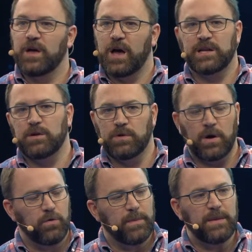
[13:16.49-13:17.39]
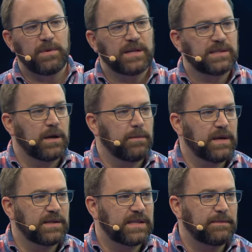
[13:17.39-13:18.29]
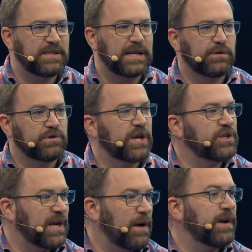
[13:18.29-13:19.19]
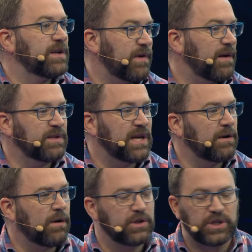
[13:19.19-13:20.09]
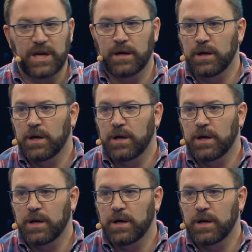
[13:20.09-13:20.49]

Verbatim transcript: I don't know, maybe there's going to be a substantial change in how we interact with technology.